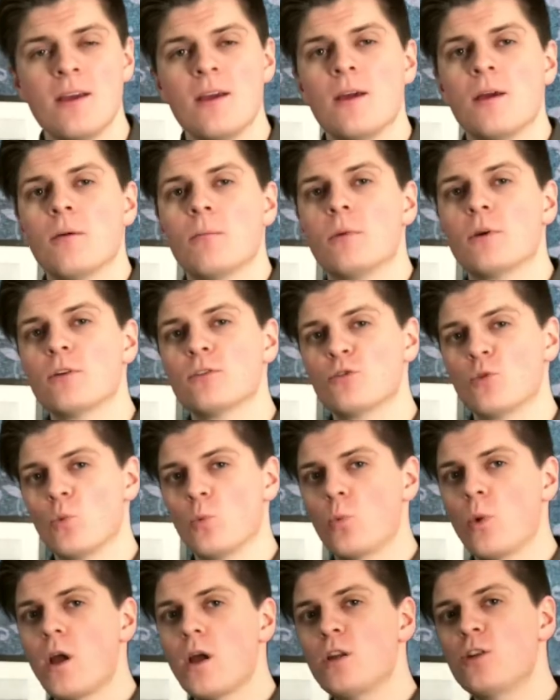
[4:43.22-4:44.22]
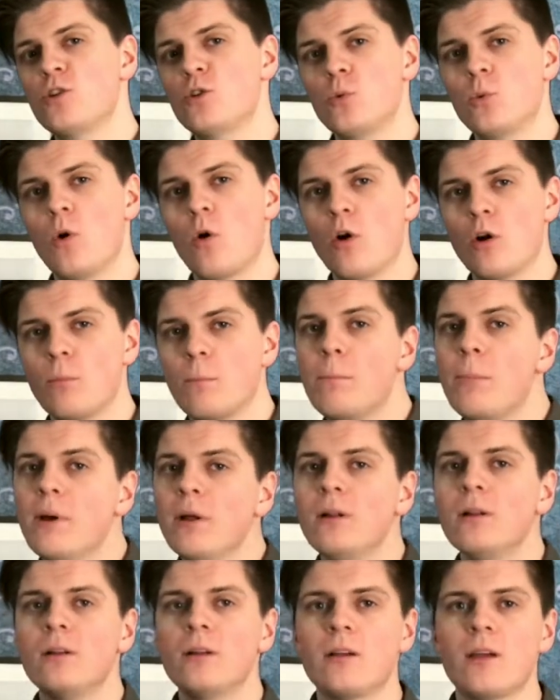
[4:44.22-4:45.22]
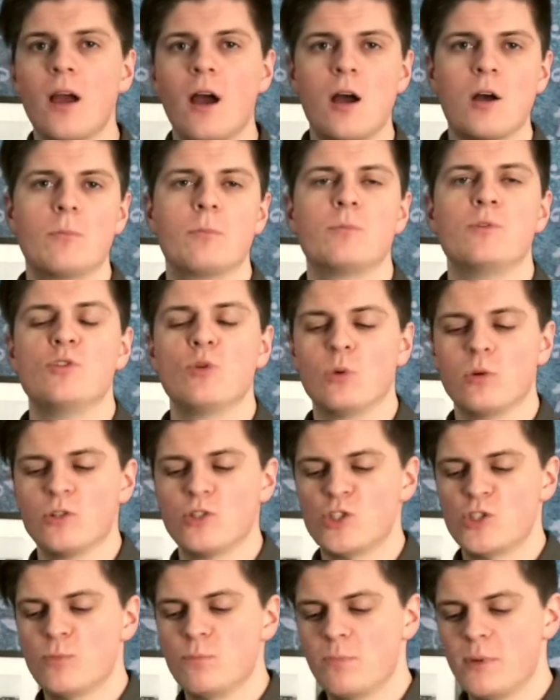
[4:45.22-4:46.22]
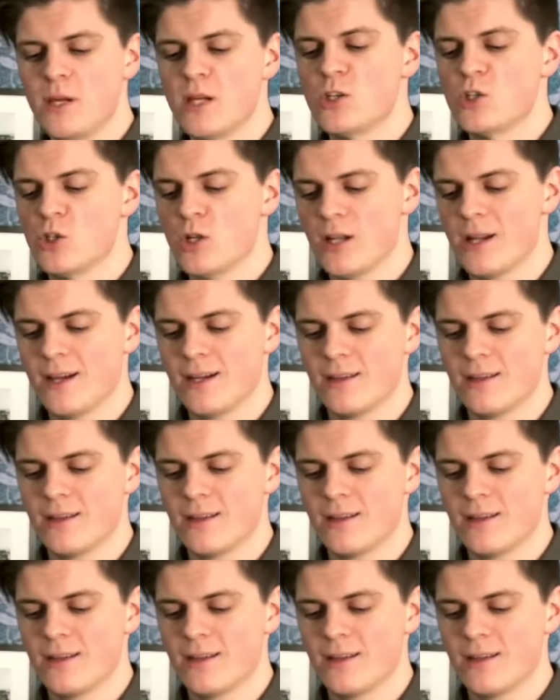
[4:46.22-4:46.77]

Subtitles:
Because when you are building up your speech like